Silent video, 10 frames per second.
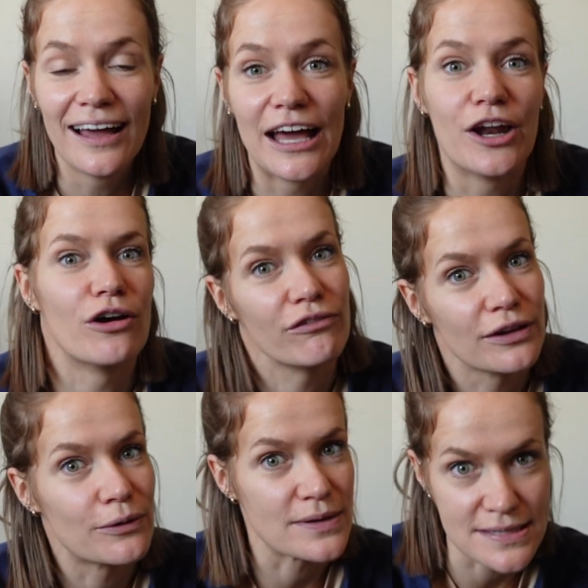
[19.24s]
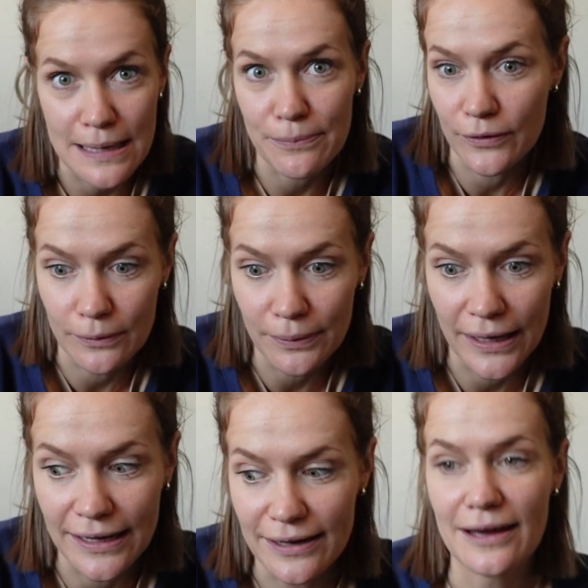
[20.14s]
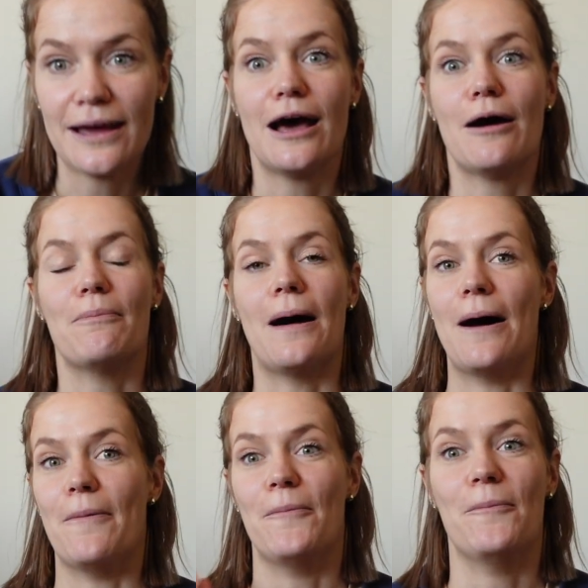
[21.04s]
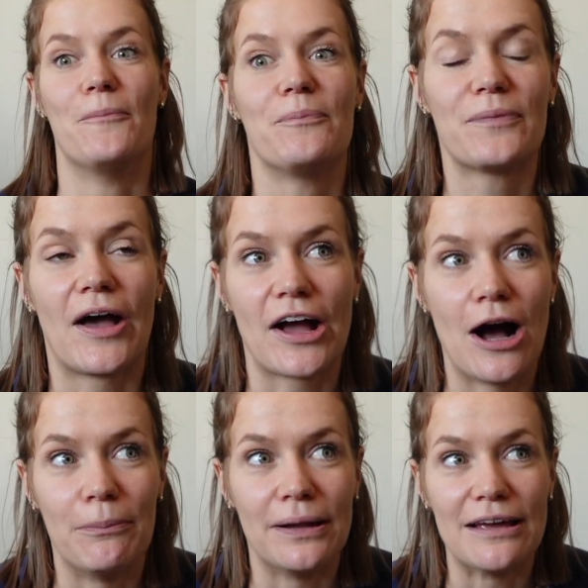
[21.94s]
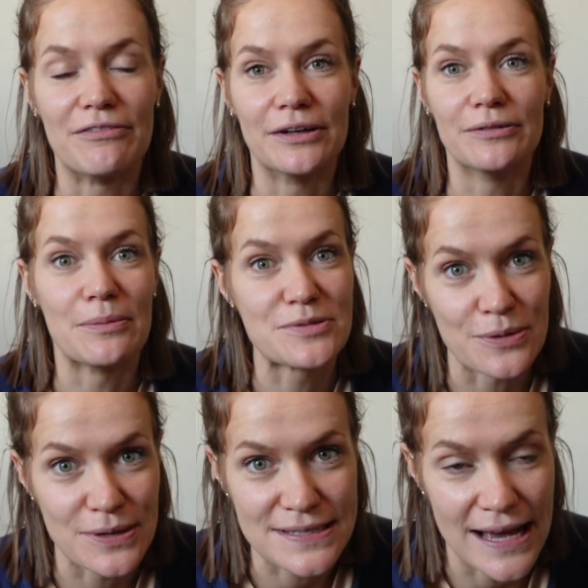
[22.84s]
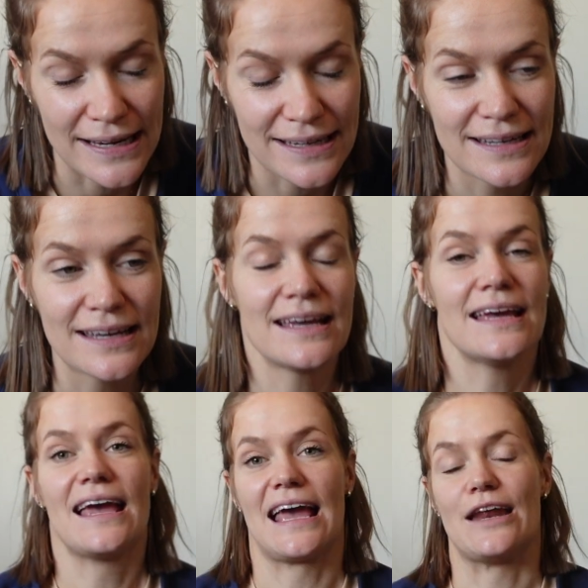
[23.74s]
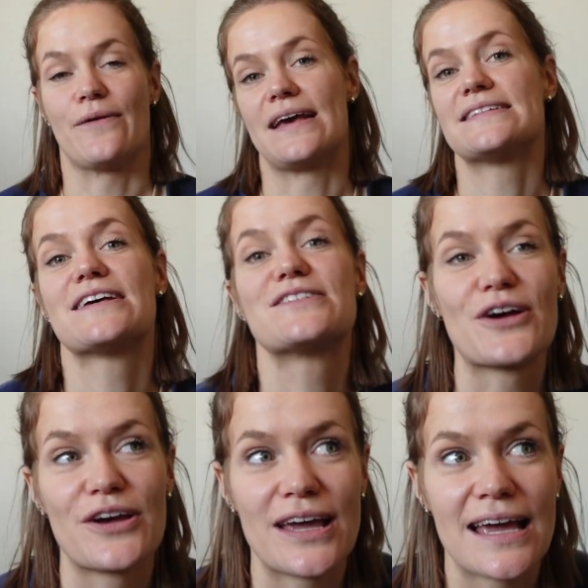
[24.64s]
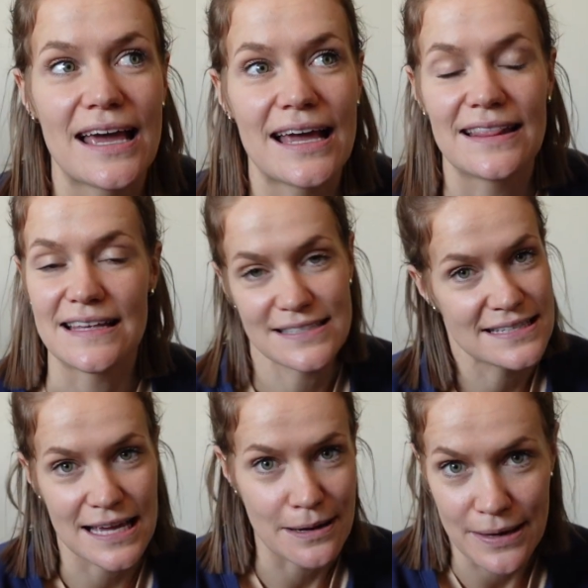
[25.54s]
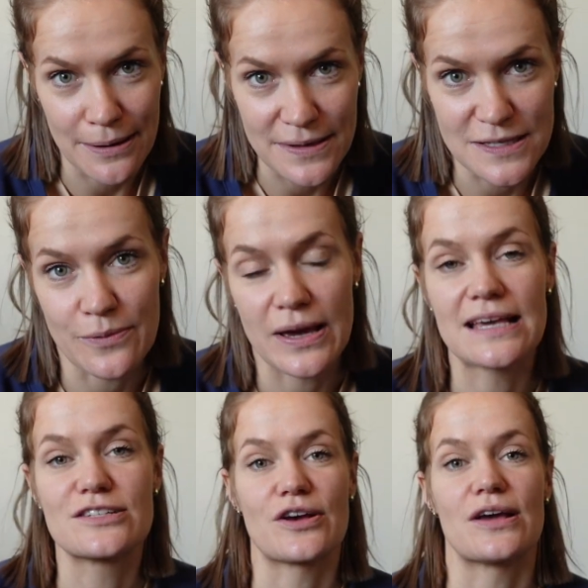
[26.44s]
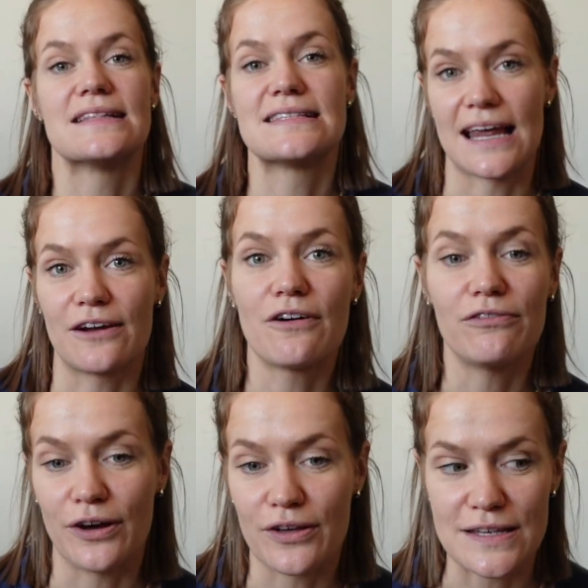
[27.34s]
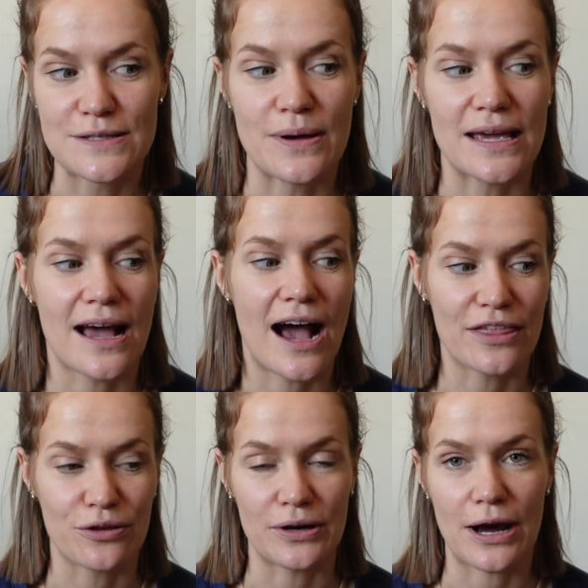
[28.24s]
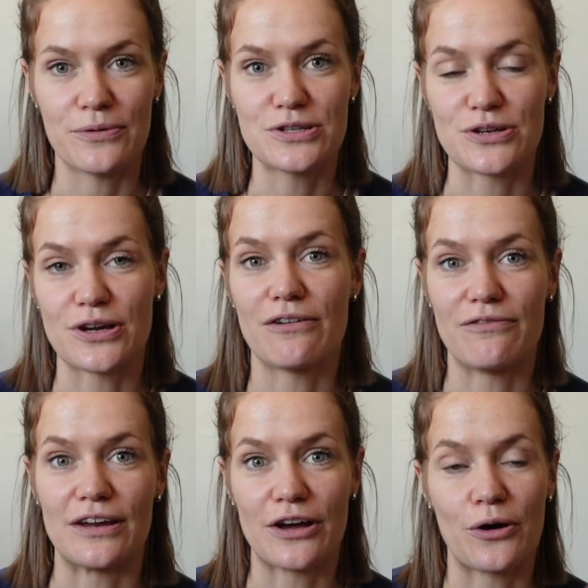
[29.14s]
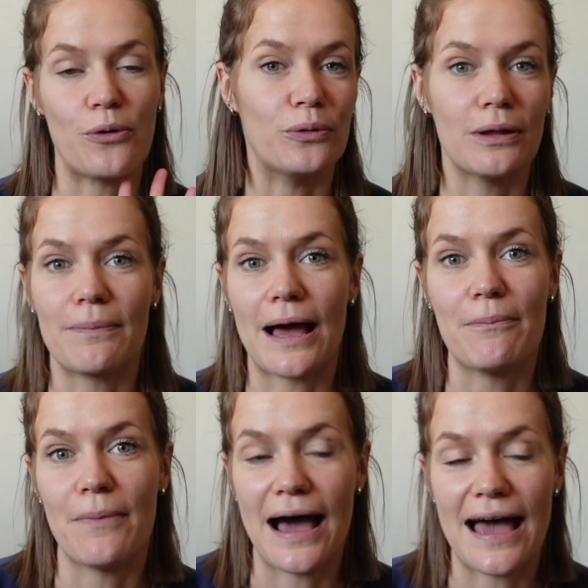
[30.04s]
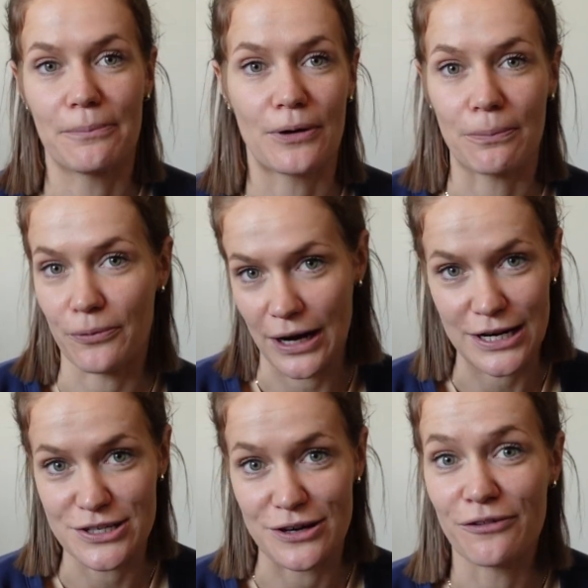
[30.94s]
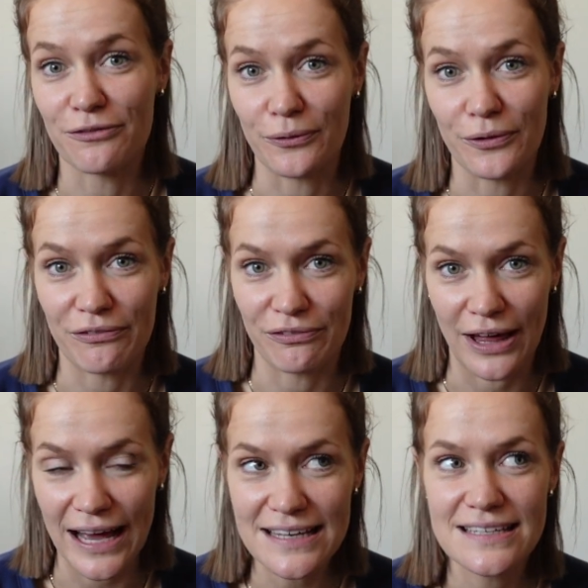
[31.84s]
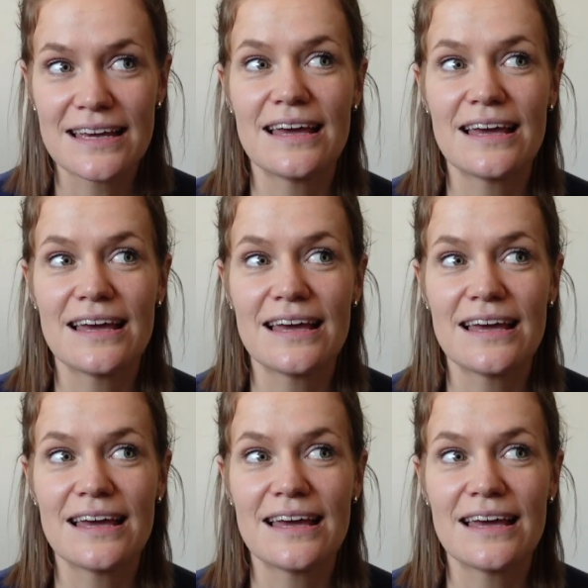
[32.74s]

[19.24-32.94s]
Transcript: And hopefully we sleep on the plane. But I can't believe it, I'm so excited. Anyways, so this is going to be a busy week. So instead of a vlog this week, I thought I would do a video all about my preparation for the flight.